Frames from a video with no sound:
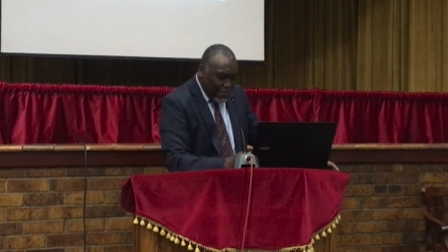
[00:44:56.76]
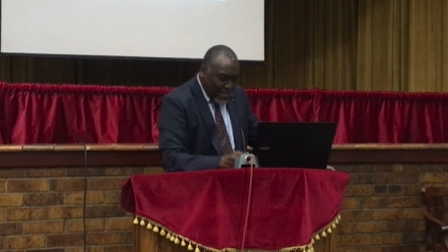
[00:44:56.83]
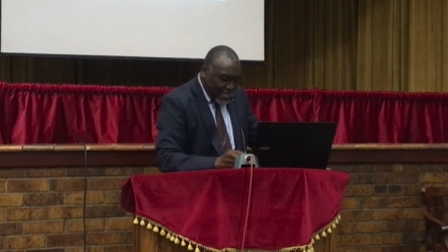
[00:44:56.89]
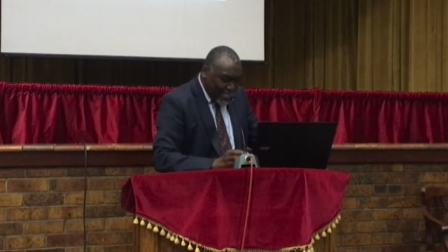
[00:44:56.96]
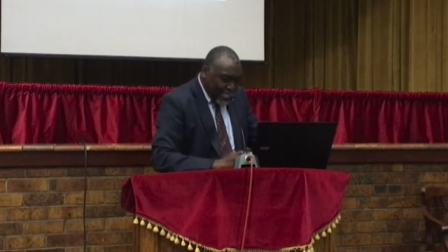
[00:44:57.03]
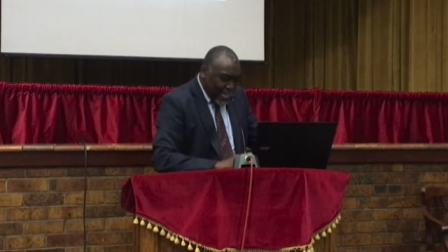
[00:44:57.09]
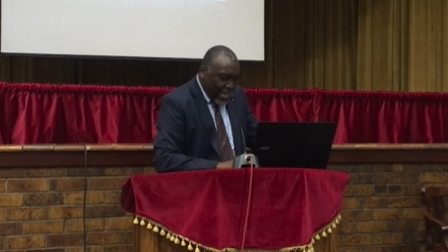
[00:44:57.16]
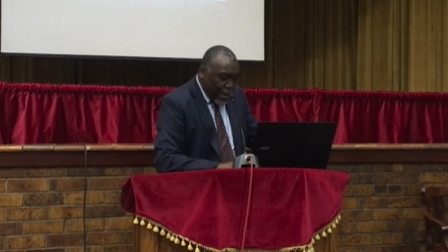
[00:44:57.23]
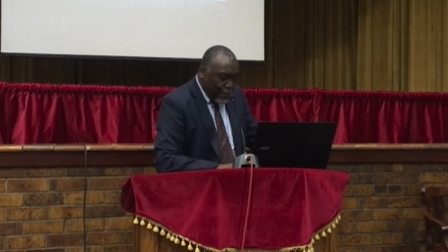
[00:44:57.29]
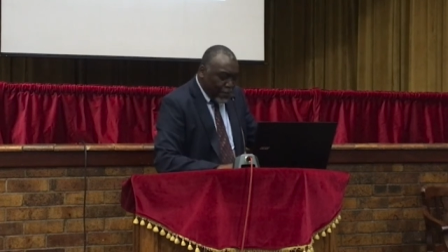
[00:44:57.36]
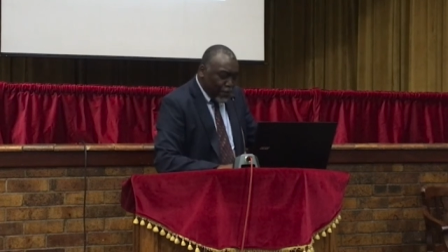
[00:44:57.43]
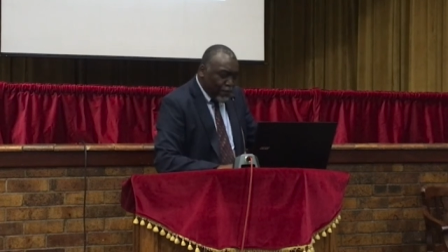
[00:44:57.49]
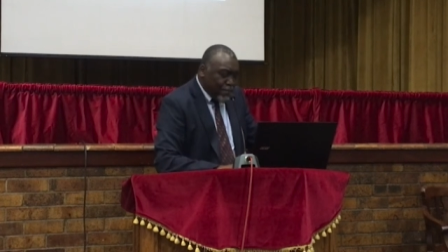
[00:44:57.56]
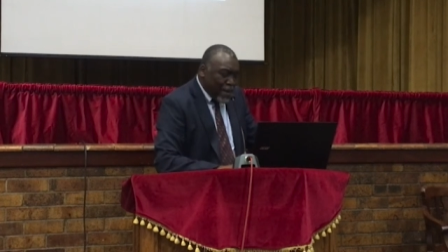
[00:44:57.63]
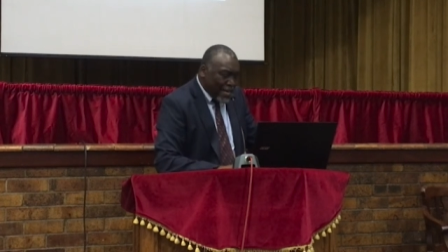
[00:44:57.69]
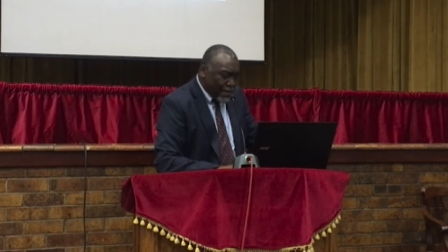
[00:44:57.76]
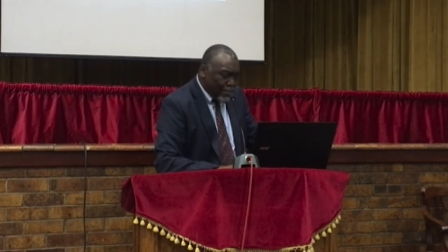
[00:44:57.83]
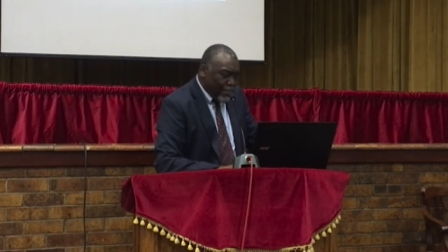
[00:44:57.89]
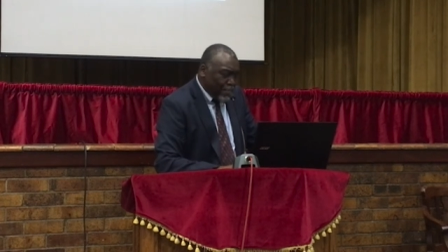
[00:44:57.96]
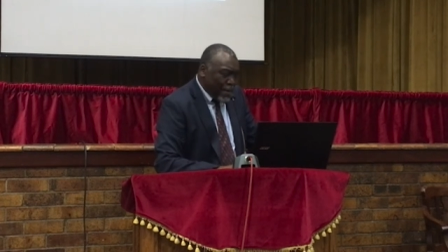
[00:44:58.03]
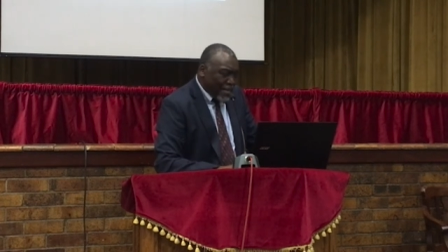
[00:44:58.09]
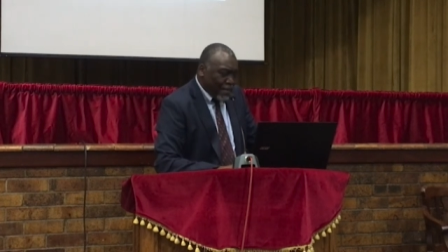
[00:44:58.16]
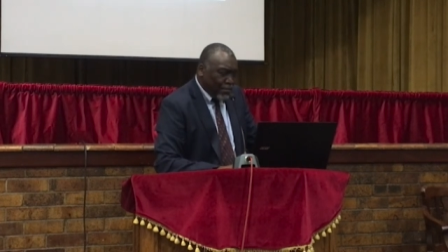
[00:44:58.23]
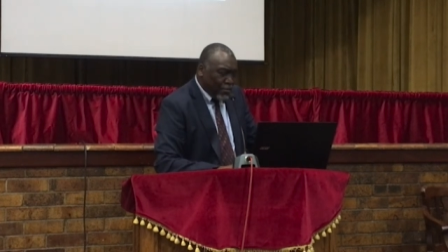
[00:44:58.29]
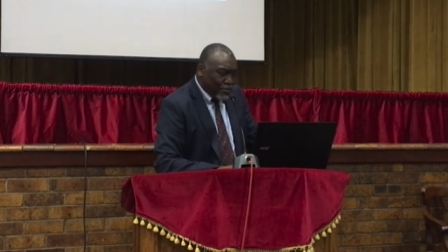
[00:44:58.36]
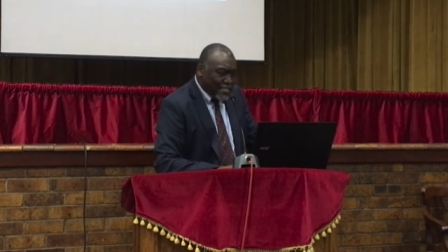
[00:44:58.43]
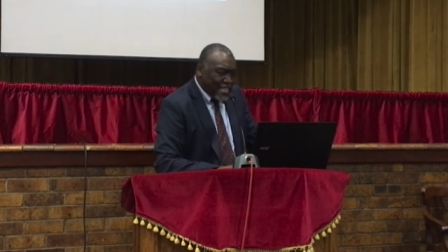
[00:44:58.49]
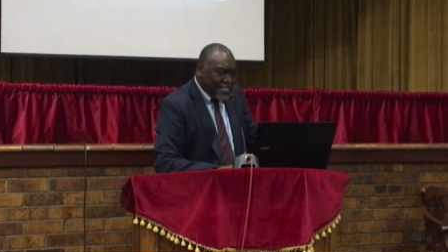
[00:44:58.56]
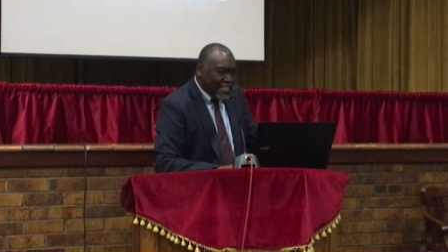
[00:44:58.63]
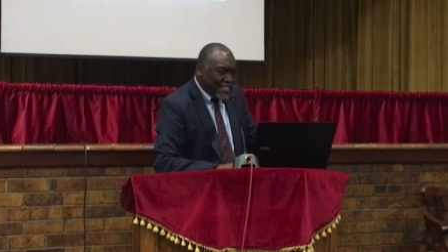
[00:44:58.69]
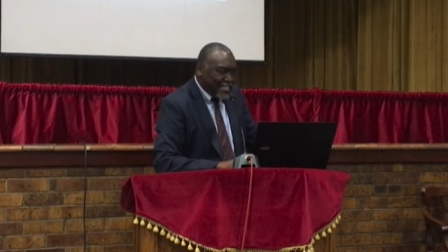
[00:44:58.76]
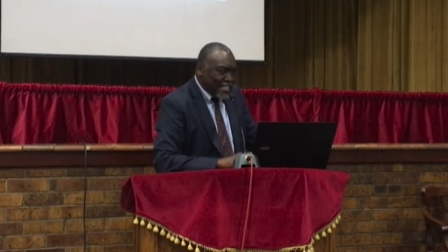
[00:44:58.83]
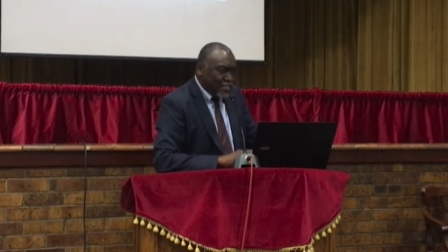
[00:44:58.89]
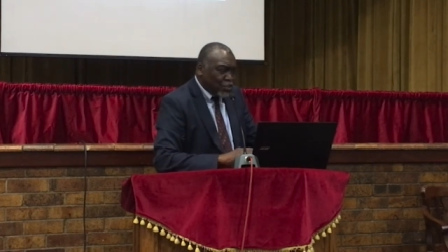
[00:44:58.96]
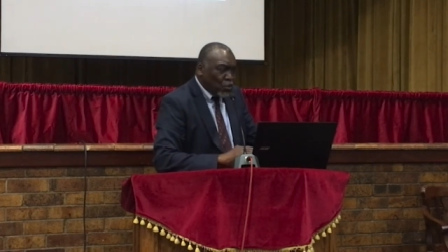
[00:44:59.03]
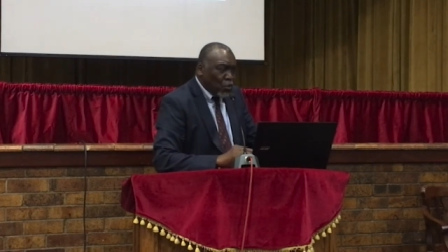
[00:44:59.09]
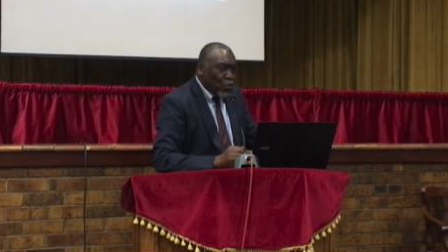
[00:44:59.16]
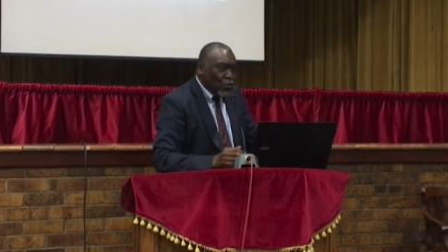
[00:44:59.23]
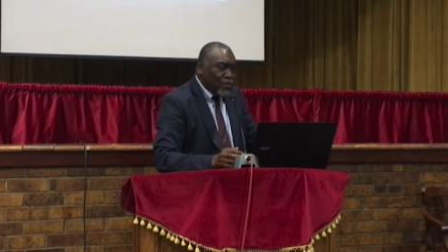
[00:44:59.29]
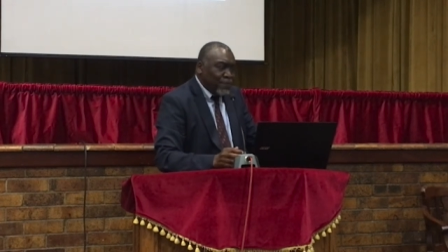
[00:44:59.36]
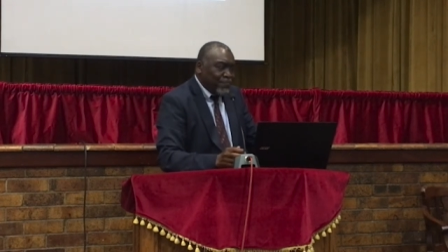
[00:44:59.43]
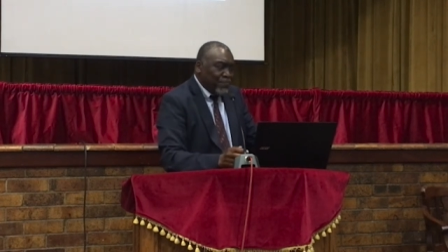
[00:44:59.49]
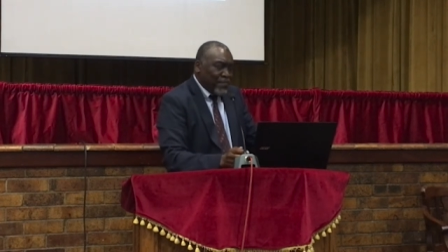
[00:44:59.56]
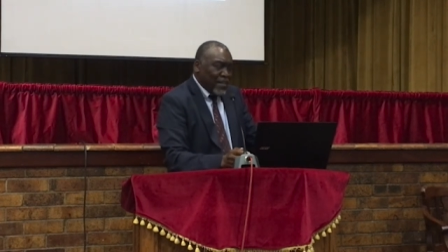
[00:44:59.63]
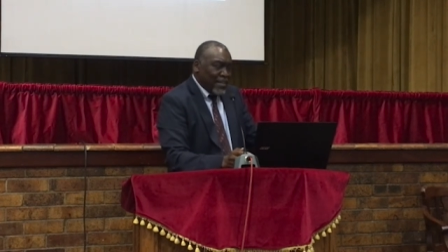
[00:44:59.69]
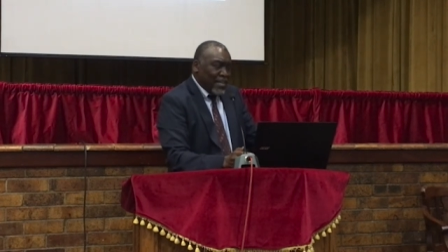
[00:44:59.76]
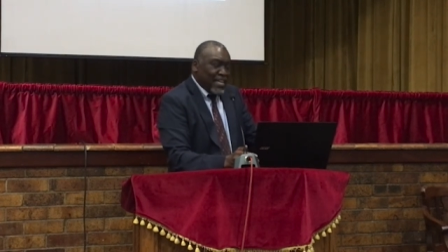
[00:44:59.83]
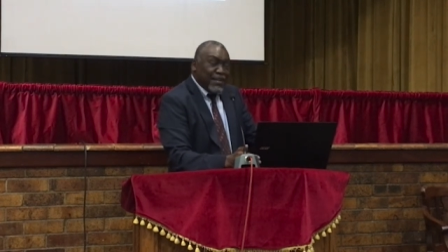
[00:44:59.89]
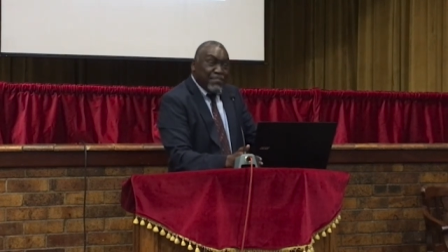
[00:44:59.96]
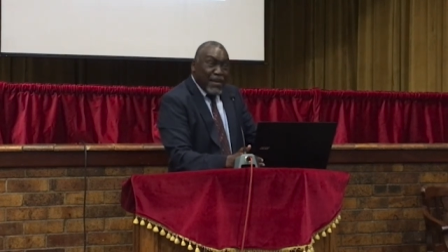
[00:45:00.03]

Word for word: Let me read a couple of parables that Jesus told.